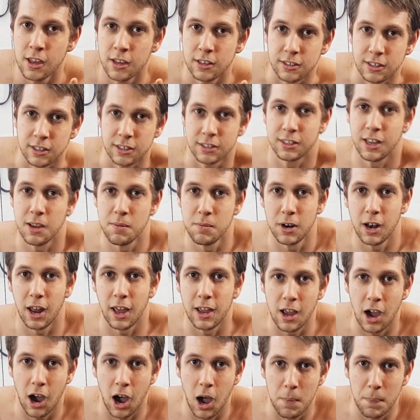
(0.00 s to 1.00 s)
to
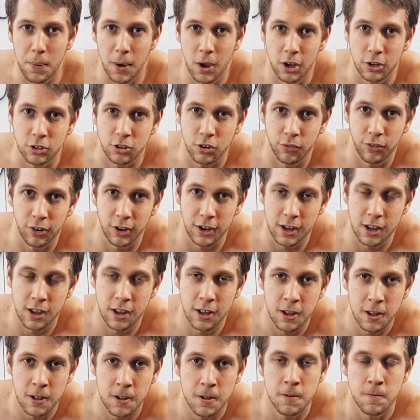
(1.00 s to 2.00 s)
stimulate
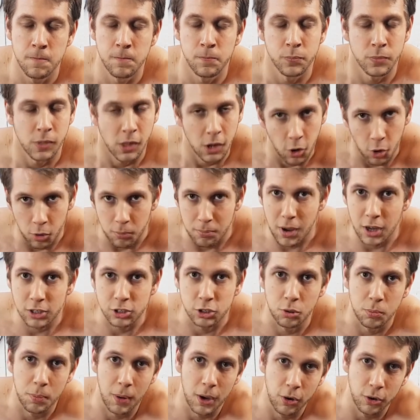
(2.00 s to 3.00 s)
hypertrophy or
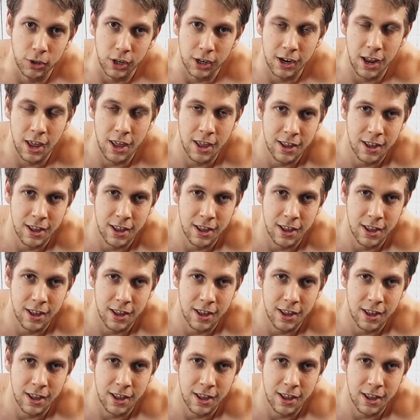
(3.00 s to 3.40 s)
muscle building